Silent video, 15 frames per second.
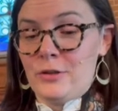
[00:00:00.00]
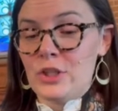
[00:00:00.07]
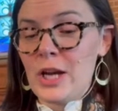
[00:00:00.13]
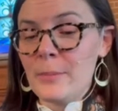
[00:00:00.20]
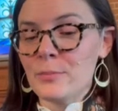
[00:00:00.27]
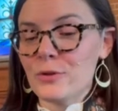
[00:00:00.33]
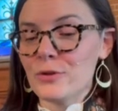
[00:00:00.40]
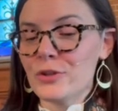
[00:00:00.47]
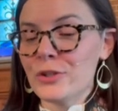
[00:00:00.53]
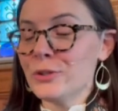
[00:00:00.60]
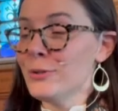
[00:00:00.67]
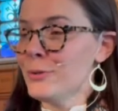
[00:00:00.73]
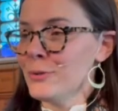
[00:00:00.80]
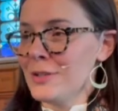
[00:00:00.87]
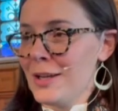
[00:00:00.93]
Chapter
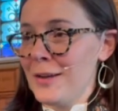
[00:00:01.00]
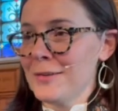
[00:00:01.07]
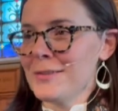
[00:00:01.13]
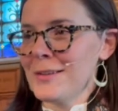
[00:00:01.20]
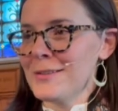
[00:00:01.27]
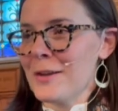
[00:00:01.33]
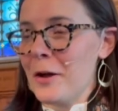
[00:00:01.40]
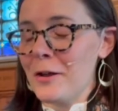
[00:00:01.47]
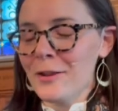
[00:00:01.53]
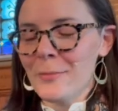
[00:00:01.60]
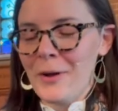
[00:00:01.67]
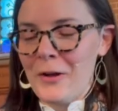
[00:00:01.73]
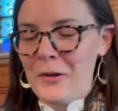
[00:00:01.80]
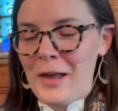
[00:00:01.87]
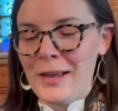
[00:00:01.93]
2 tells us all
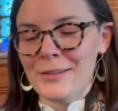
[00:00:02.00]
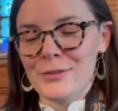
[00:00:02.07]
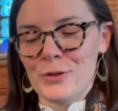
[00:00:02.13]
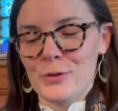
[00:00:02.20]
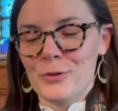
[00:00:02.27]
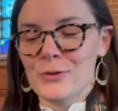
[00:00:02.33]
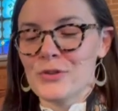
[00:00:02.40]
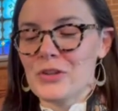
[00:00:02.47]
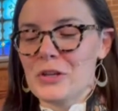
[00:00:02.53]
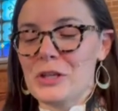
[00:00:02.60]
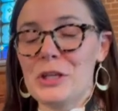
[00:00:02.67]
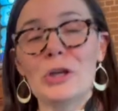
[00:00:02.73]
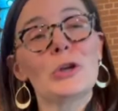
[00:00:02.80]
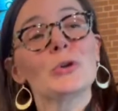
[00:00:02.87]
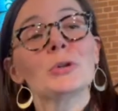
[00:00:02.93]
about
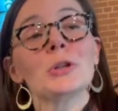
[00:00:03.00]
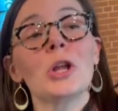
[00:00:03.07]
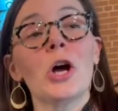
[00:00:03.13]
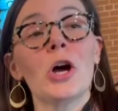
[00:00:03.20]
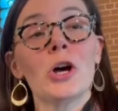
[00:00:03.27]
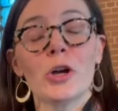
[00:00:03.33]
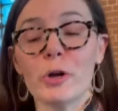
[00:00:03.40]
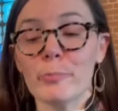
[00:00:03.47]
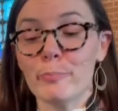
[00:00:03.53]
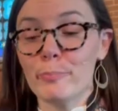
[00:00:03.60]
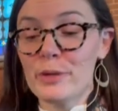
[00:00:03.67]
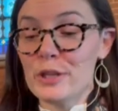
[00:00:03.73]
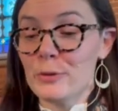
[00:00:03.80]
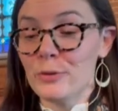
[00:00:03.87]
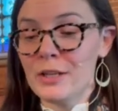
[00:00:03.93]
Esther's year-long
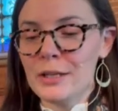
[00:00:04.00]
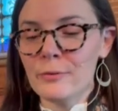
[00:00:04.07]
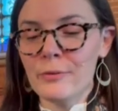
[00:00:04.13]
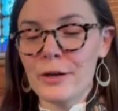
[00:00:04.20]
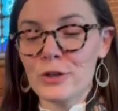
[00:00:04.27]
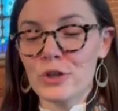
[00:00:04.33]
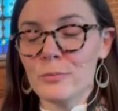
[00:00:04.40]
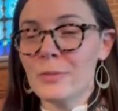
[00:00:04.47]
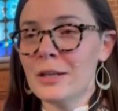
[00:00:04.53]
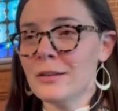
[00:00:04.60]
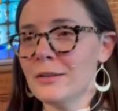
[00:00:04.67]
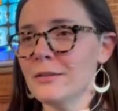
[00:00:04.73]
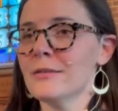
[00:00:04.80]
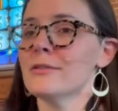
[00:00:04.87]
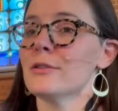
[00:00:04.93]
beauty
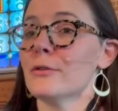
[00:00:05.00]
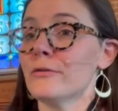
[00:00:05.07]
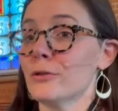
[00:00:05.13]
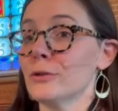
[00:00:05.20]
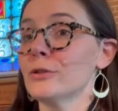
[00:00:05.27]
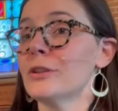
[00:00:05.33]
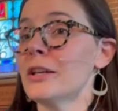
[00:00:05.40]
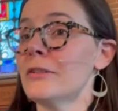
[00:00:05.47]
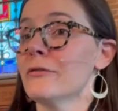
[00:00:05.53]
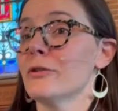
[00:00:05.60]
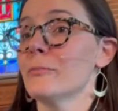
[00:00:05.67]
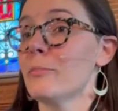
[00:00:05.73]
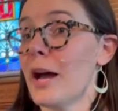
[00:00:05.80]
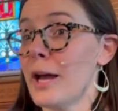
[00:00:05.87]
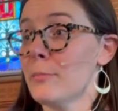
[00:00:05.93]
regimen. So if you're looking
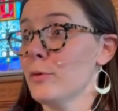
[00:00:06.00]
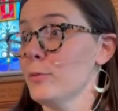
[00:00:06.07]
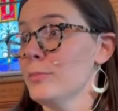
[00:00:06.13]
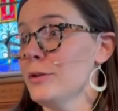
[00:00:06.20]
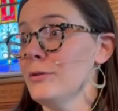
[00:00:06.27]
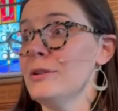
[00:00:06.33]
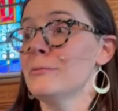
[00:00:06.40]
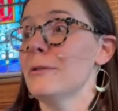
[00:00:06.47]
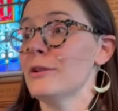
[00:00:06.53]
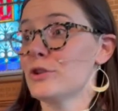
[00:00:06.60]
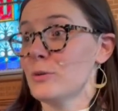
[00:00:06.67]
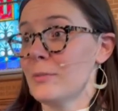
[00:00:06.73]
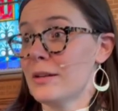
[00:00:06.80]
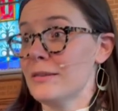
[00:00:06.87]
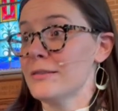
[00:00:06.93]
for Bible beauty
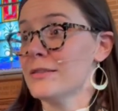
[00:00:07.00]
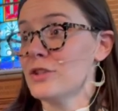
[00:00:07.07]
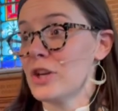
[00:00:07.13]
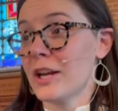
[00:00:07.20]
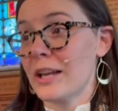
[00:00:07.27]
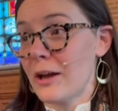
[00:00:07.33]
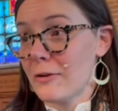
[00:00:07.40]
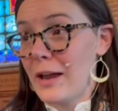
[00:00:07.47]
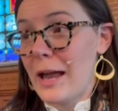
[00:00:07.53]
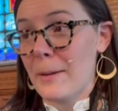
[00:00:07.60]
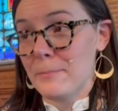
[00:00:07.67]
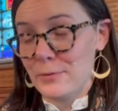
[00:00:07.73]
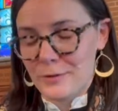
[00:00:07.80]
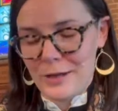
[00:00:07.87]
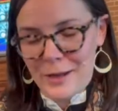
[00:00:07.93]
regimens, check out
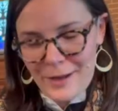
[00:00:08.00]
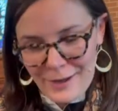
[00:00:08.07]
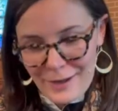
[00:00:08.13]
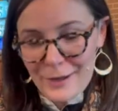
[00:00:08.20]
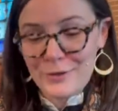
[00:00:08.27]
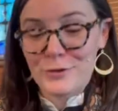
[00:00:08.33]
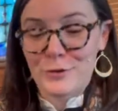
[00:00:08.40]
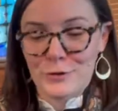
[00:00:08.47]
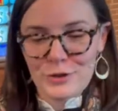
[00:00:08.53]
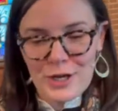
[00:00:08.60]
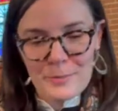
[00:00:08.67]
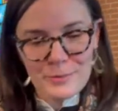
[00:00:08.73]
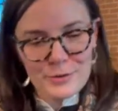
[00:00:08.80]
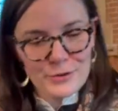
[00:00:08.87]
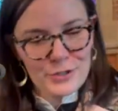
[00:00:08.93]
Esther
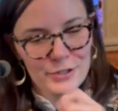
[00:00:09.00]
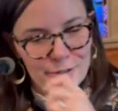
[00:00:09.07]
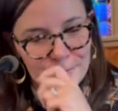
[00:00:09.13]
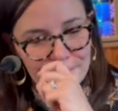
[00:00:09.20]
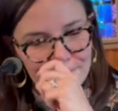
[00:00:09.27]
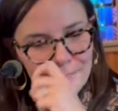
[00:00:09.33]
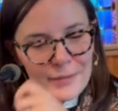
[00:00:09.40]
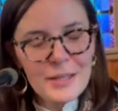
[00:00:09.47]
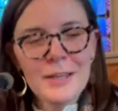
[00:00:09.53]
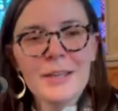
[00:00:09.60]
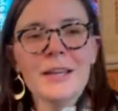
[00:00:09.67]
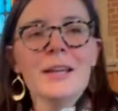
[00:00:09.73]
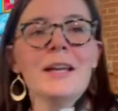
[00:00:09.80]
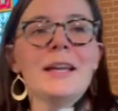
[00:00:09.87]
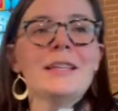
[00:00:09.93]
chapter 2.
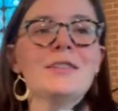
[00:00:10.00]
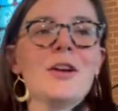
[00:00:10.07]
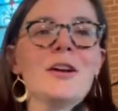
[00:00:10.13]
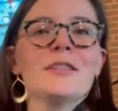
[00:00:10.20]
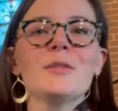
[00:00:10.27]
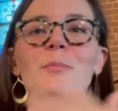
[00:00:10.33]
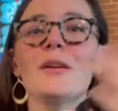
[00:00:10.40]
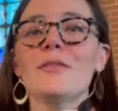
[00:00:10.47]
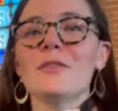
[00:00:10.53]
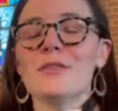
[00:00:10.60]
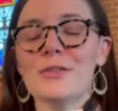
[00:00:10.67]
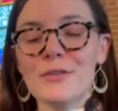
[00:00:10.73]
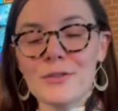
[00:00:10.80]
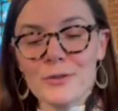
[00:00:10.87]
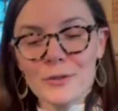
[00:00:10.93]
It talks about the
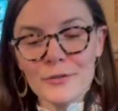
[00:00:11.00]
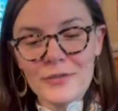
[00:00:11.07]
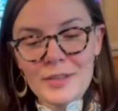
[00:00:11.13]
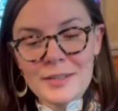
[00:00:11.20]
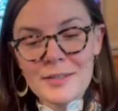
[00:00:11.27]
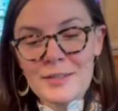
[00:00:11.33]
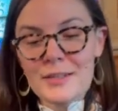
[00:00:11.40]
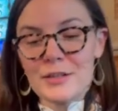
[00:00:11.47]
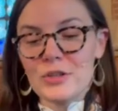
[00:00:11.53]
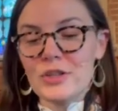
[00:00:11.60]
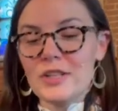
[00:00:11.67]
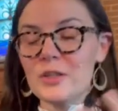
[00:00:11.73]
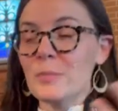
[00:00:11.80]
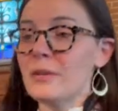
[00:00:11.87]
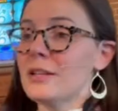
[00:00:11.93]
servants that
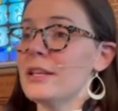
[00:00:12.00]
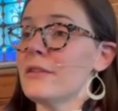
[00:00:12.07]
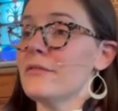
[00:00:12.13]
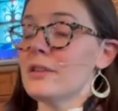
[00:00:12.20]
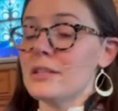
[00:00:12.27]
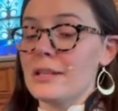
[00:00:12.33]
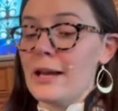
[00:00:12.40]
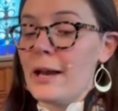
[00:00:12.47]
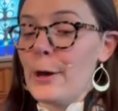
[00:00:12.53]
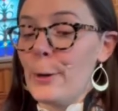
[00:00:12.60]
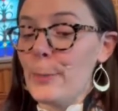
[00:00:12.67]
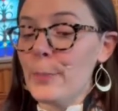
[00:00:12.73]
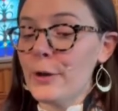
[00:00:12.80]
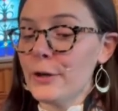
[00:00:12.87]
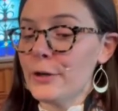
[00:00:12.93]
she's been given to
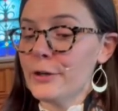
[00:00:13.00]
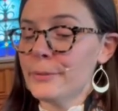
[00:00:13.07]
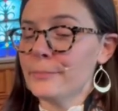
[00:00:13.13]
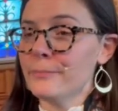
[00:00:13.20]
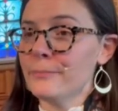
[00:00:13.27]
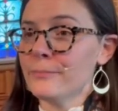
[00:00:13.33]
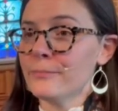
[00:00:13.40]
help her.